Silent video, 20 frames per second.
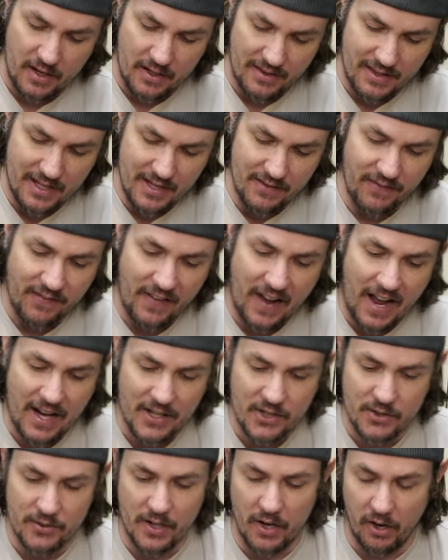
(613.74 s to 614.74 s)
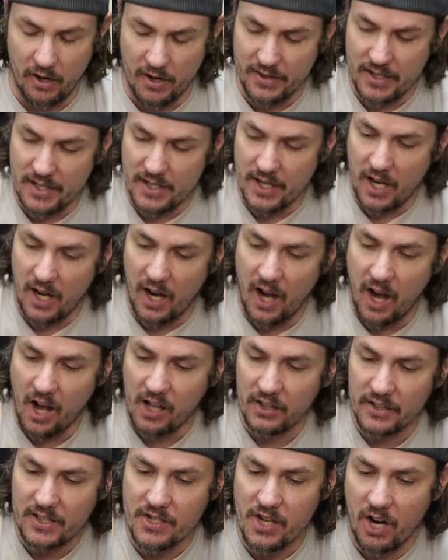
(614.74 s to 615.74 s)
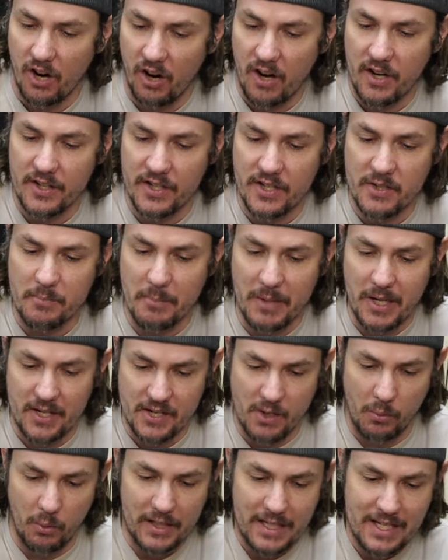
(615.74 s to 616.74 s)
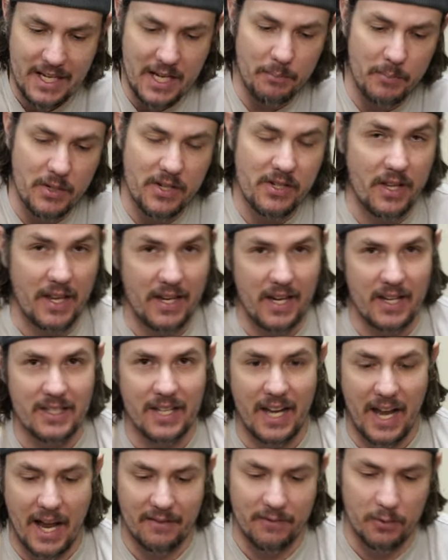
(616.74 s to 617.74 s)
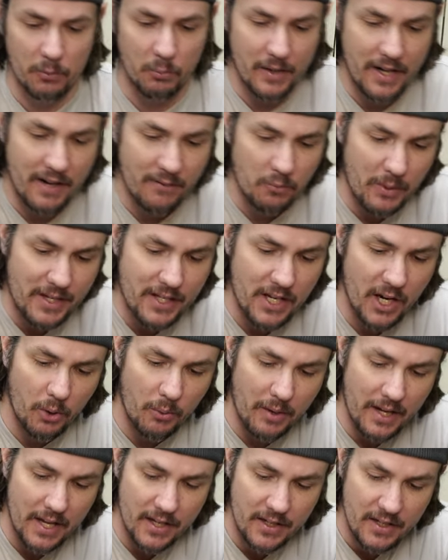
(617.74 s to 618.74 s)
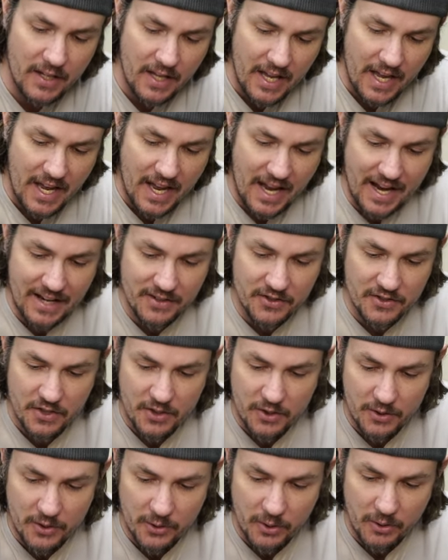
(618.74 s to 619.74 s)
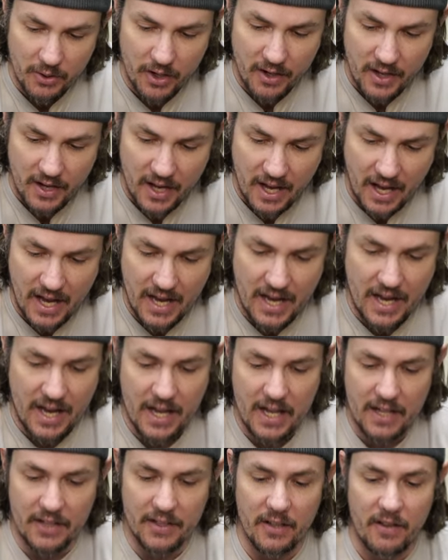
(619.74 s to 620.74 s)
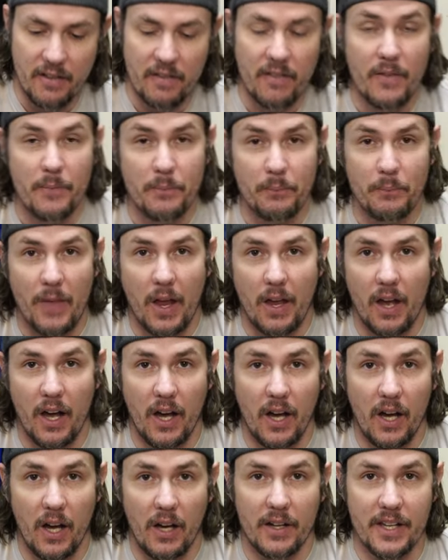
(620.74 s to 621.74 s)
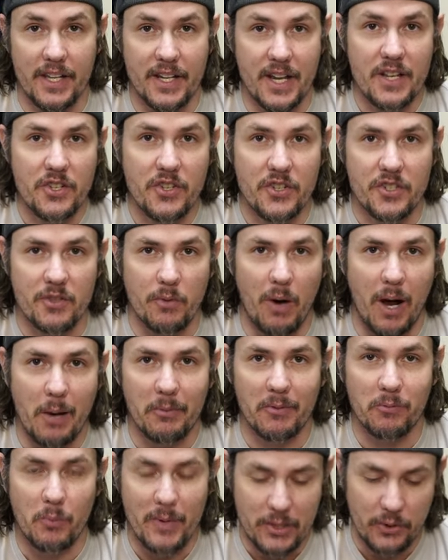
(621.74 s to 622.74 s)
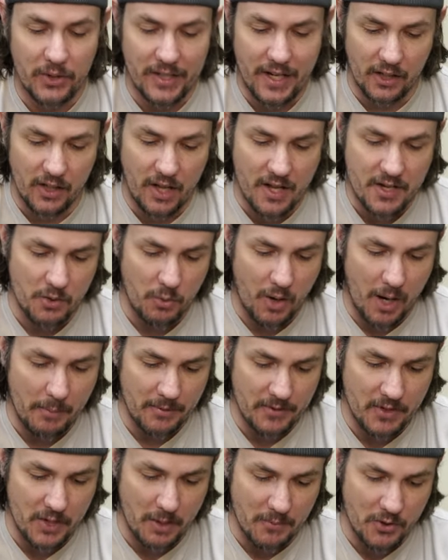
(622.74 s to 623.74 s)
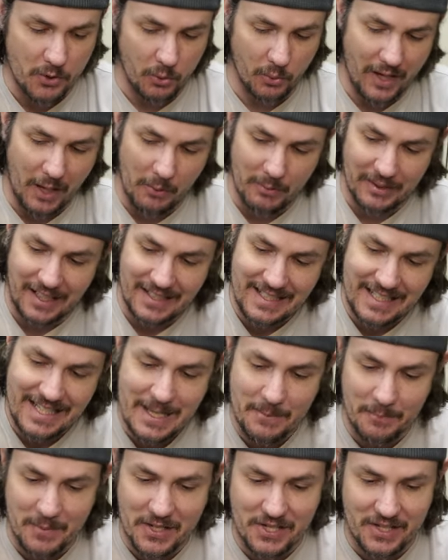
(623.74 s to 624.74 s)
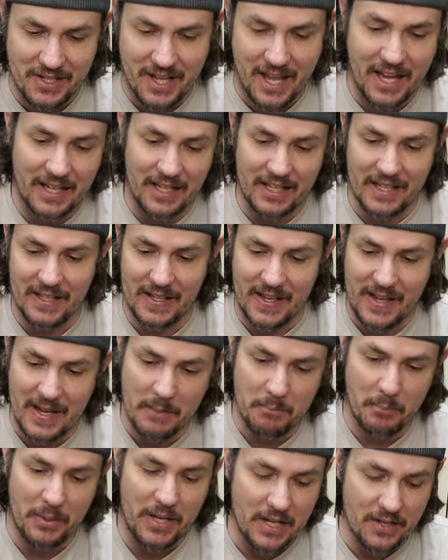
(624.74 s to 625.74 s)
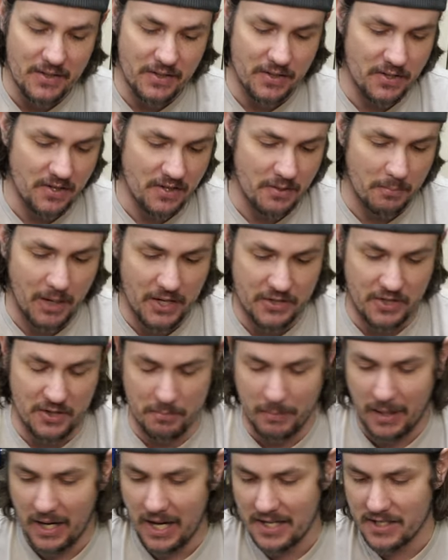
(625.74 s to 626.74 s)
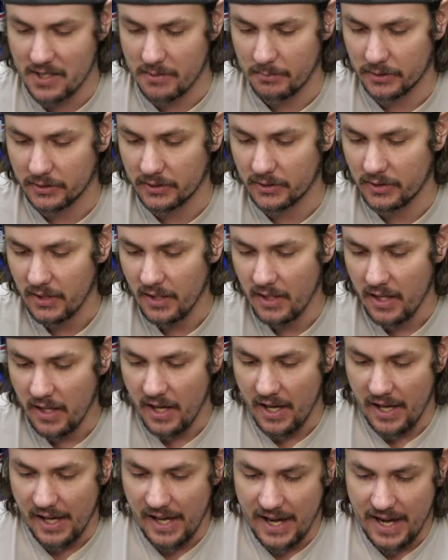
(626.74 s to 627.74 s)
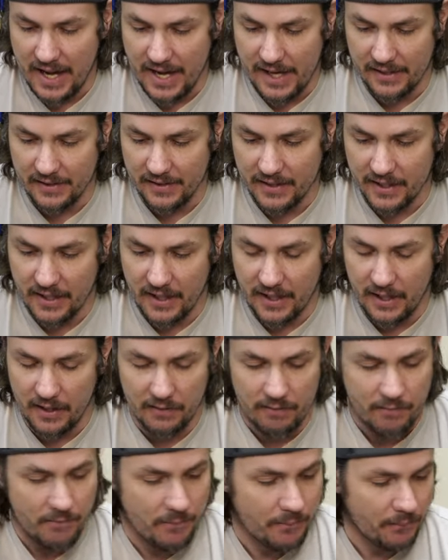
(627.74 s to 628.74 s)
the factory or the uh, Holley's harness because I wanna keep this thing intact for whenever we go in and do an, uh, an engine swap. If we do an LS swap of some sort, I would like to keep this thing in pieces as much as possible. And, uh,